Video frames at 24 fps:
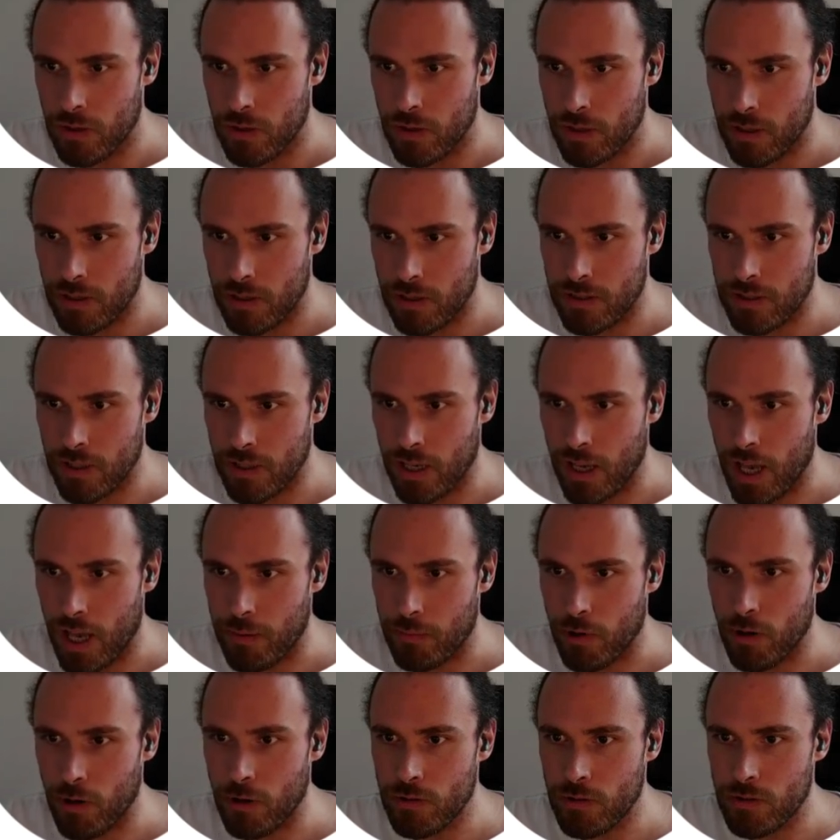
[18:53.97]
let's see, I'm
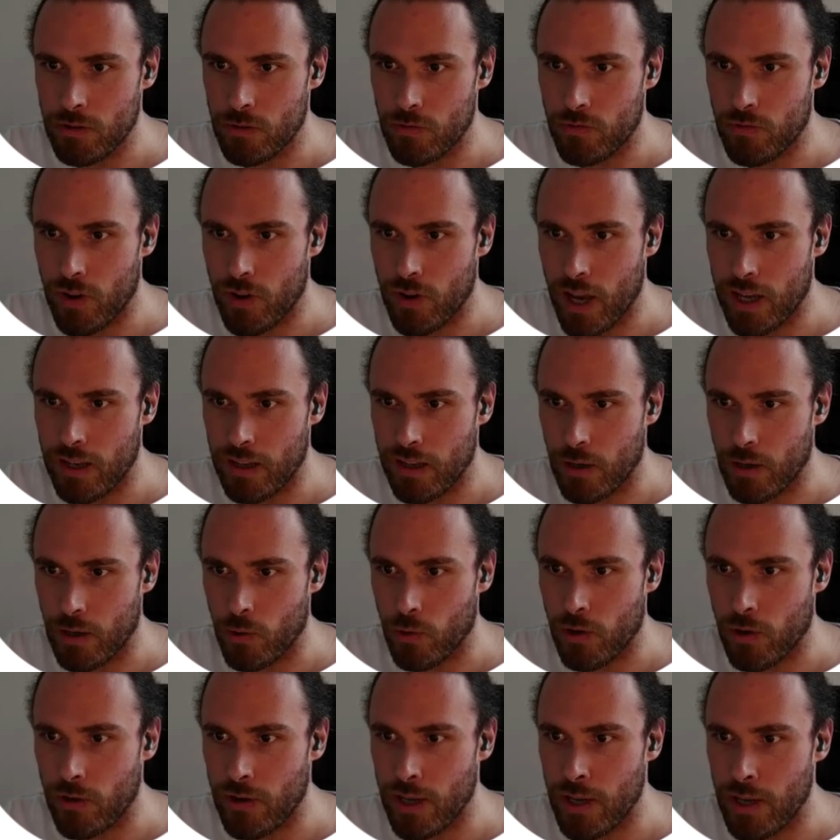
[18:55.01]
going to write a
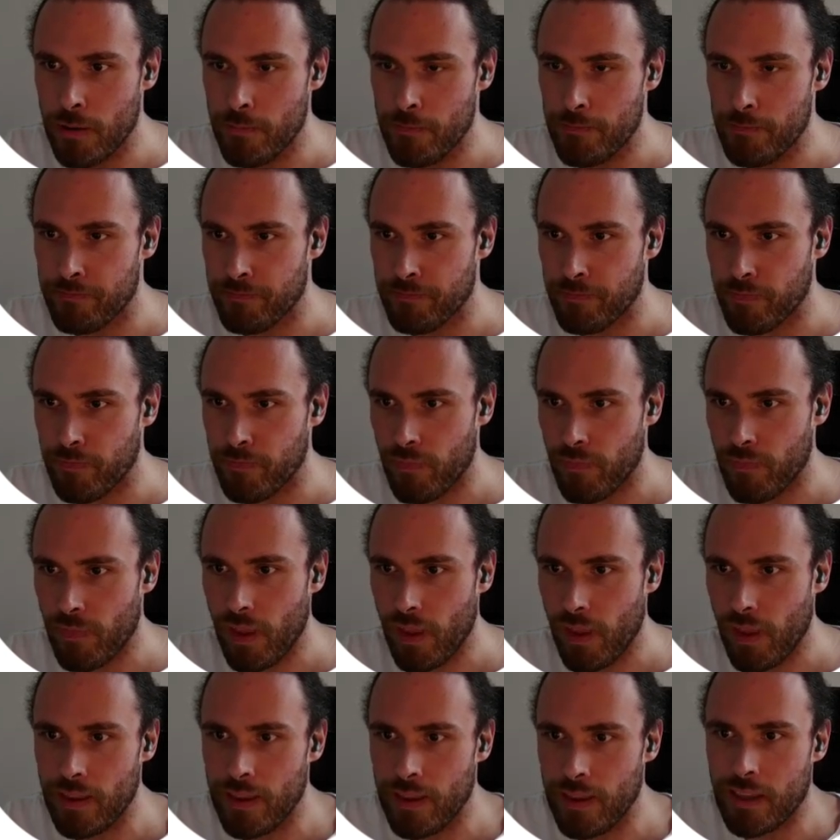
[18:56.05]
query
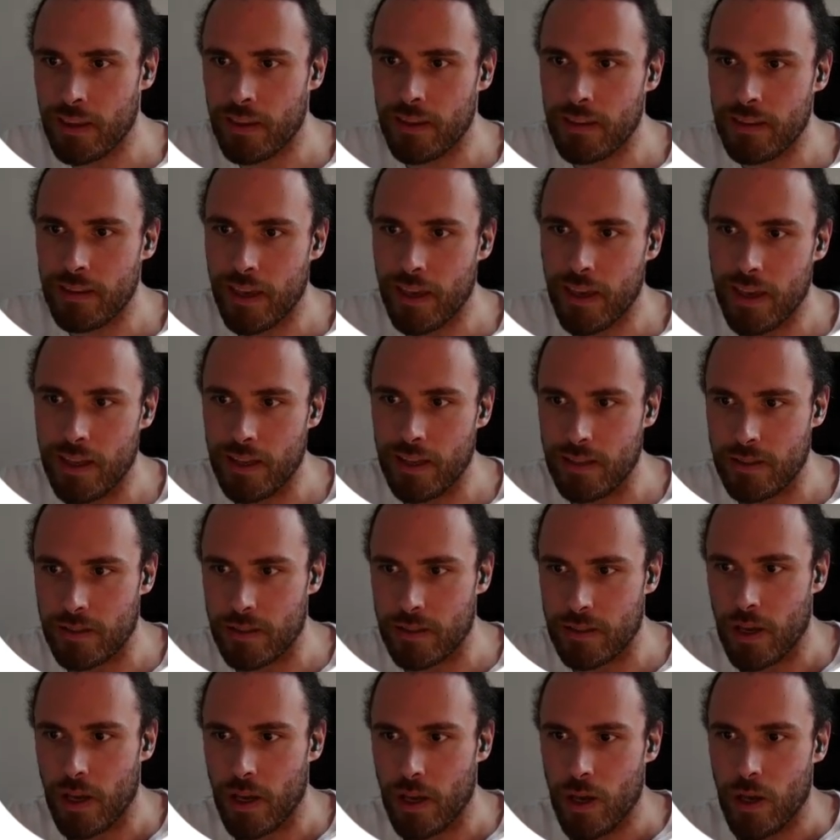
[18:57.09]
that
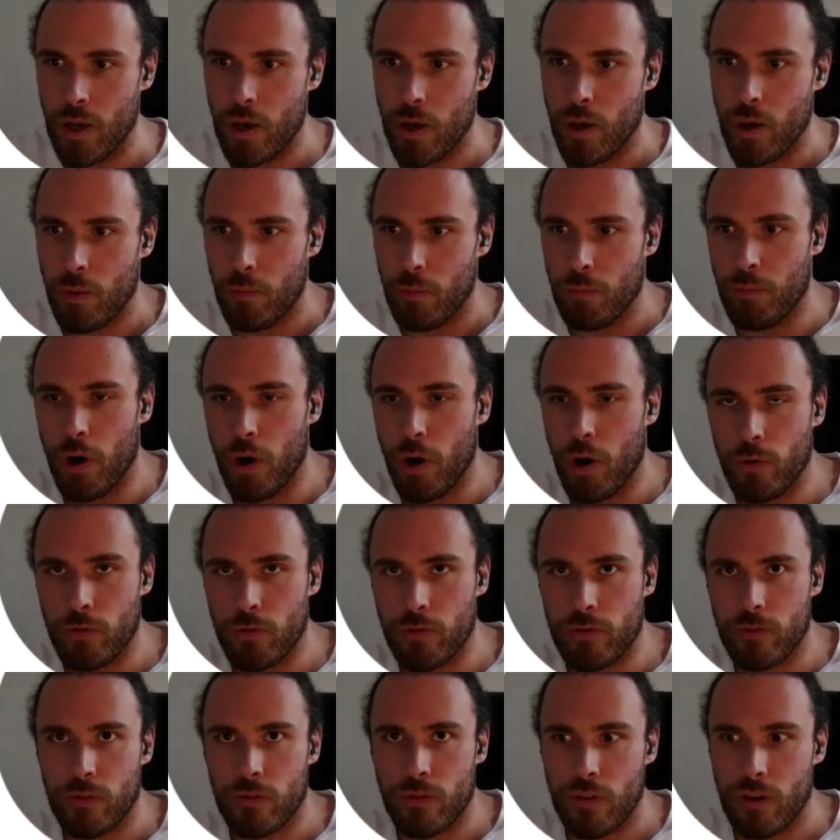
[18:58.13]
contains
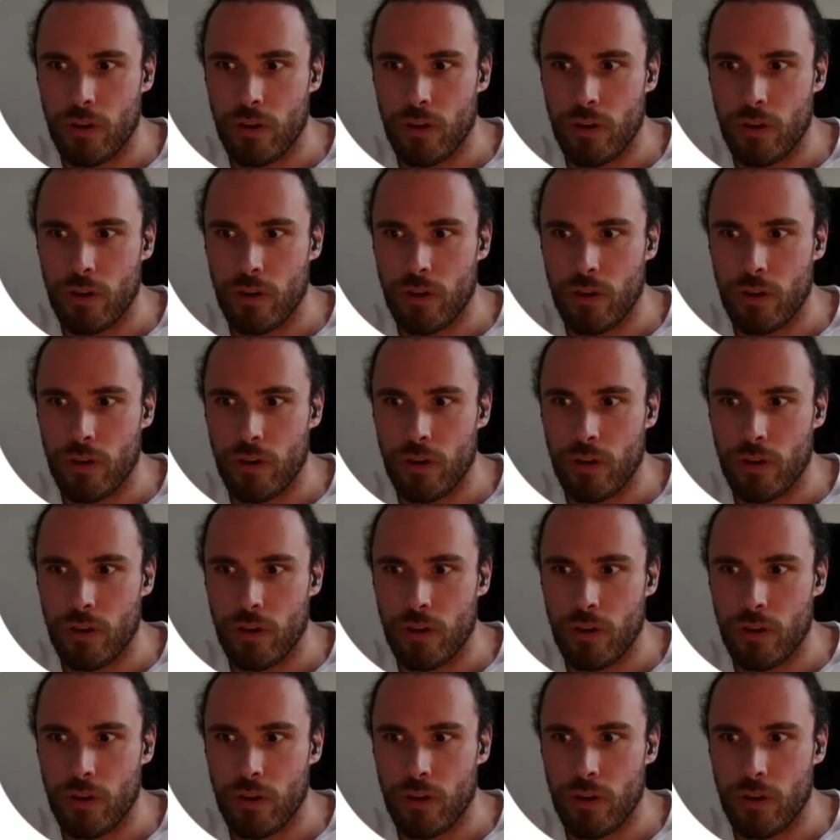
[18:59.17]
both